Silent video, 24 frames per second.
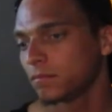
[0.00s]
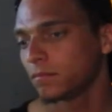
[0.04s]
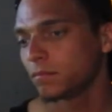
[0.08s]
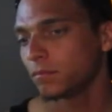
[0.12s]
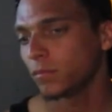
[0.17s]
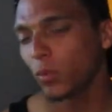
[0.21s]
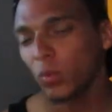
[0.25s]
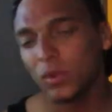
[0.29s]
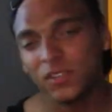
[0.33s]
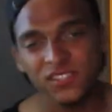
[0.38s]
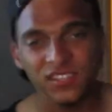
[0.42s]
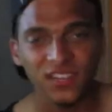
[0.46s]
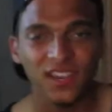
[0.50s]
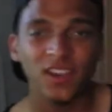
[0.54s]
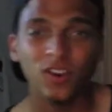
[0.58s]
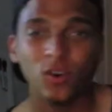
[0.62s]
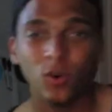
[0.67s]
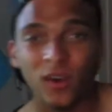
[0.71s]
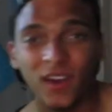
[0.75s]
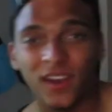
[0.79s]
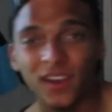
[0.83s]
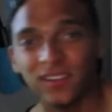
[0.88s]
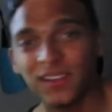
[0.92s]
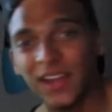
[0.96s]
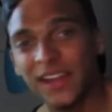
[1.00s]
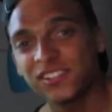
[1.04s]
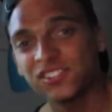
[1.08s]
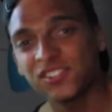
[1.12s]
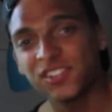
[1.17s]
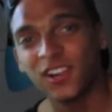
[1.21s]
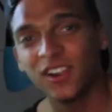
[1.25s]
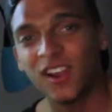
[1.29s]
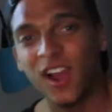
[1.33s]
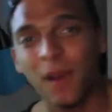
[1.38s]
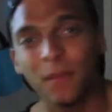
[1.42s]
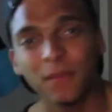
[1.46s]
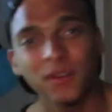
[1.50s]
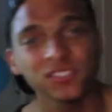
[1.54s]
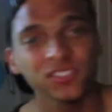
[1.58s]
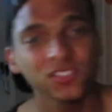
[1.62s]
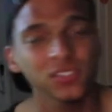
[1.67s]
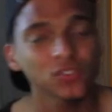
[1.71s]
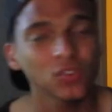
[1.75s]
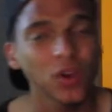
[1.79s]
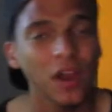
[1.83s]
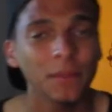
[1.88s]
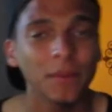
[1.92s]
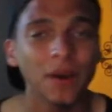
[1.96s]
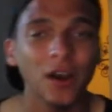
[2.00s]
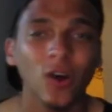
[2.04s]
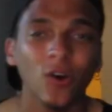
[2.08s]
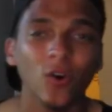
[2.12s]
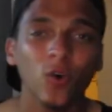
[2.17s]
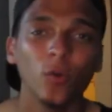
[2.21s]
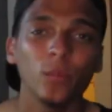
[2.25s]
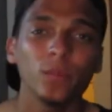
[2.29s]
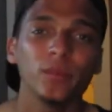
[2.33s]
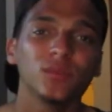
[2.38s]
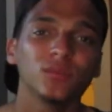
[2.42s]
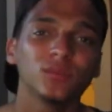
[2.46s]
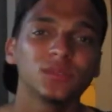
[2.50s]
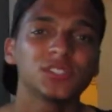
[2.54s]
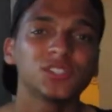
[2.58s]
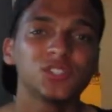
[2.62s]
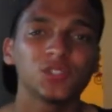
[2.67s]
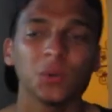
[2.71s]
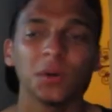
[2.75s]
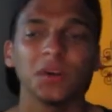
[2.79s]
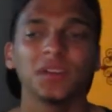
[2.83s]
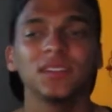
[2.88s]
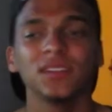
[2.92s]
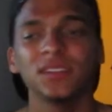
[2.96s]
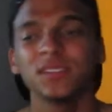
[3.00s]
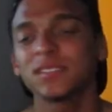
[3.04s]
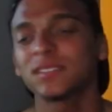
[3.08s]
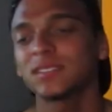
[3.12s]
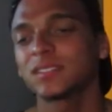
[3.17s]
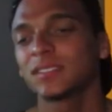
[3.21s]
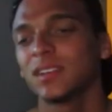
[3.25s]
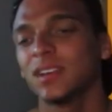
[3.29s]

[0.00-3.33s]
But once again, go ahead, like, share, comment, and subscribe. I hope you enjoyed this,